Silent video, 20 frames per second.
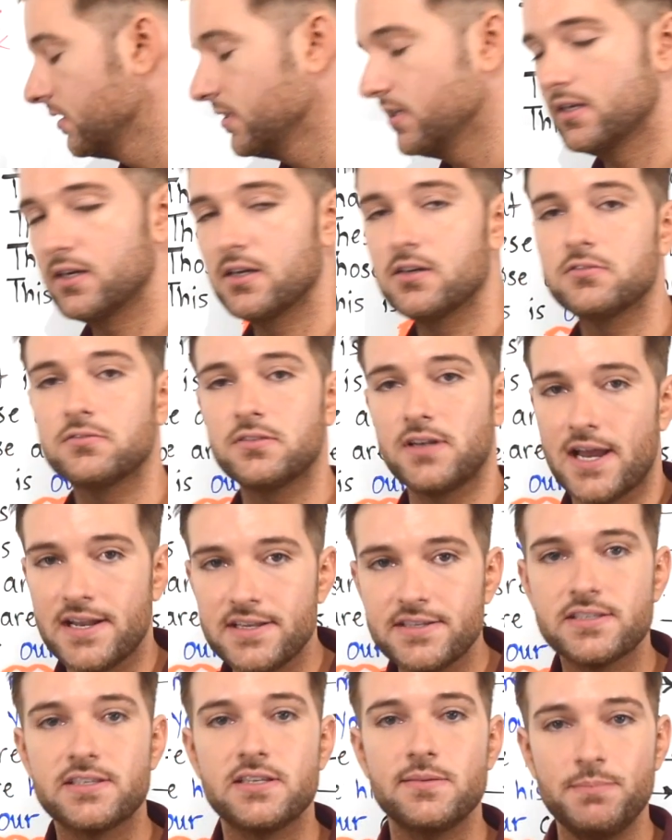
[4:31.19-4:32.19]
You know,
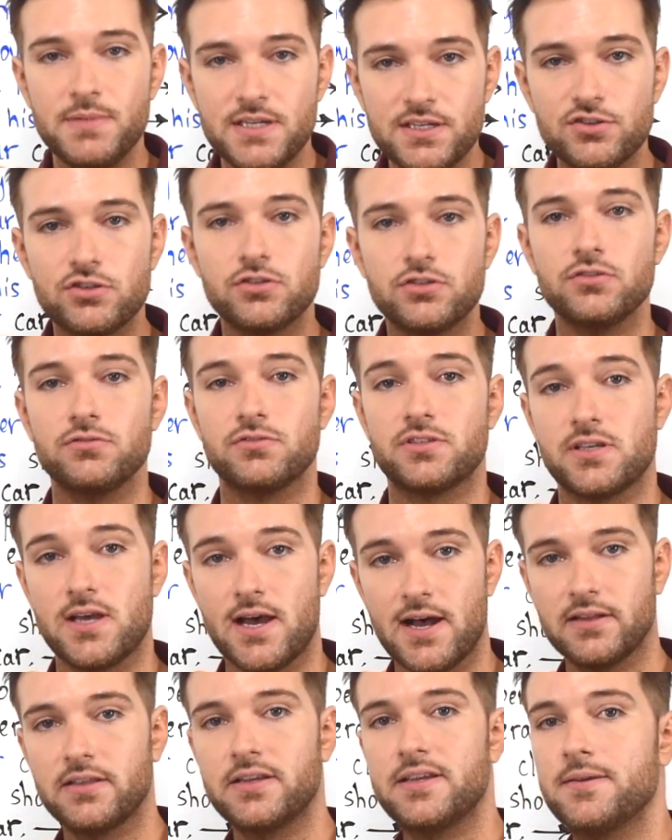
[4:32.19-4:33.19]
nice to meet you,
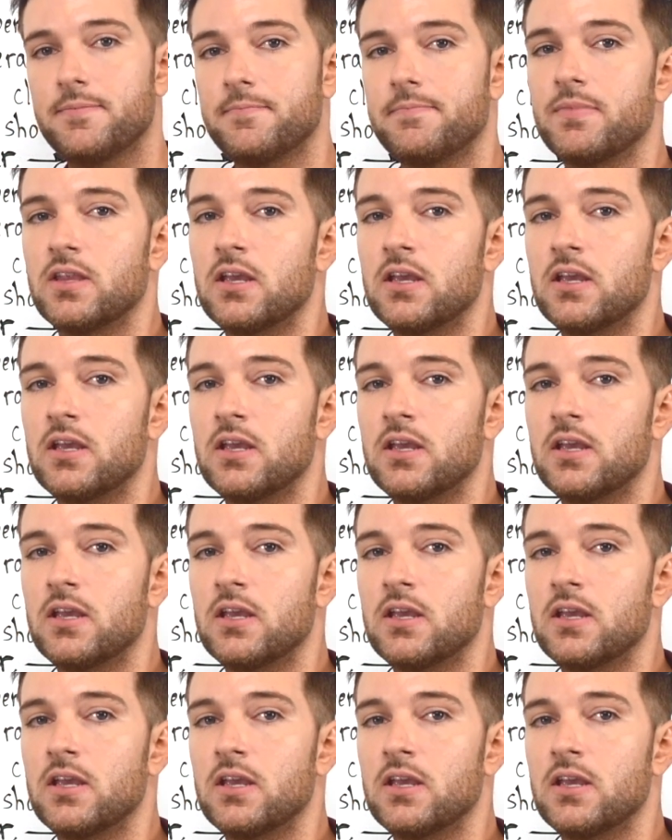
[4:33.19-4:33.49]
Sally.